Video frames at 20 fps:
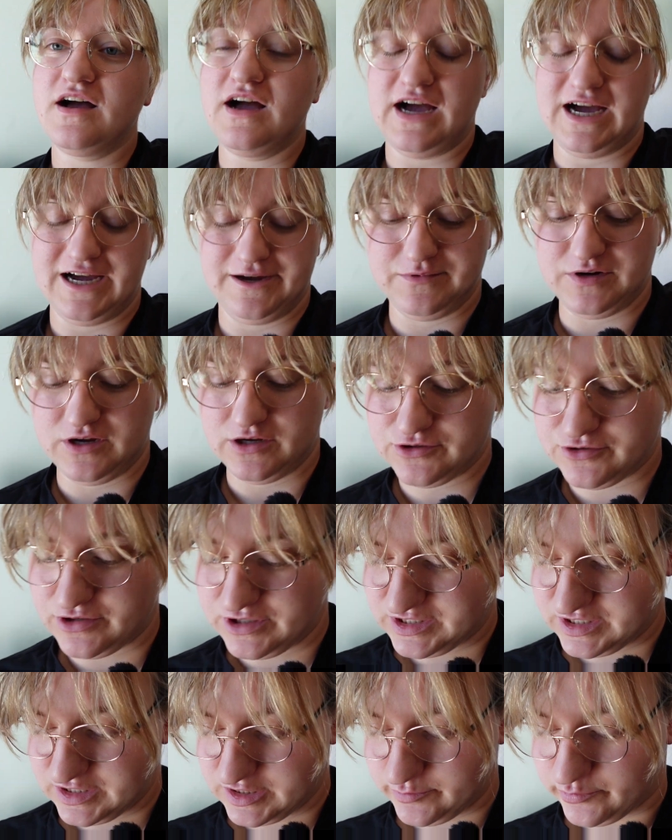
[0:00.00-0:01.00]
I am not
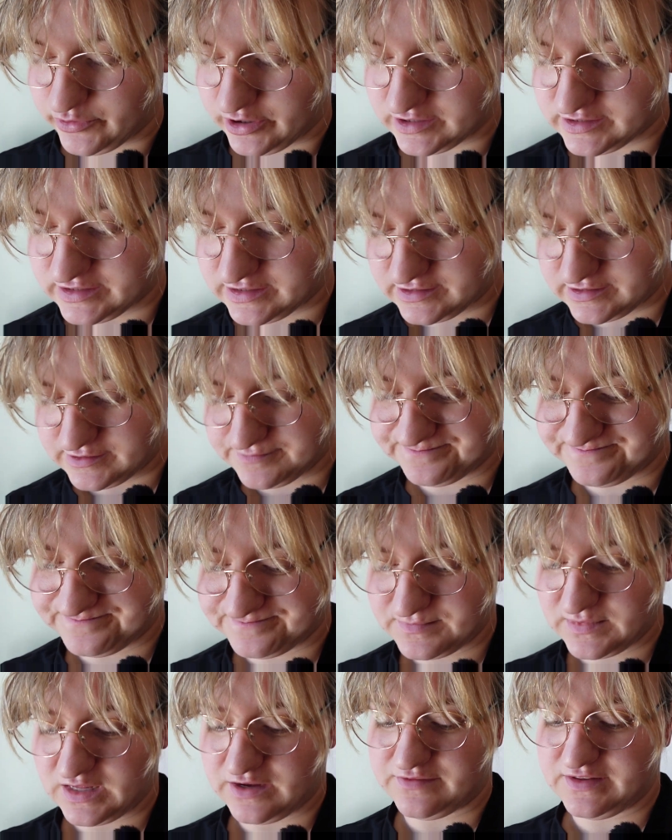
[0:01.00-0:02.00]
trusting the process
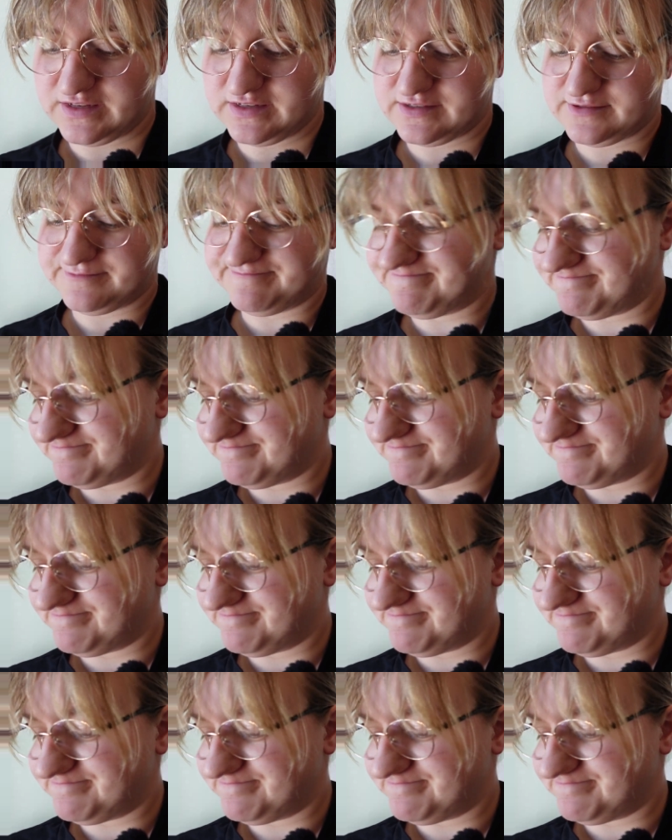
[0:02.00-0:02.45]
of this.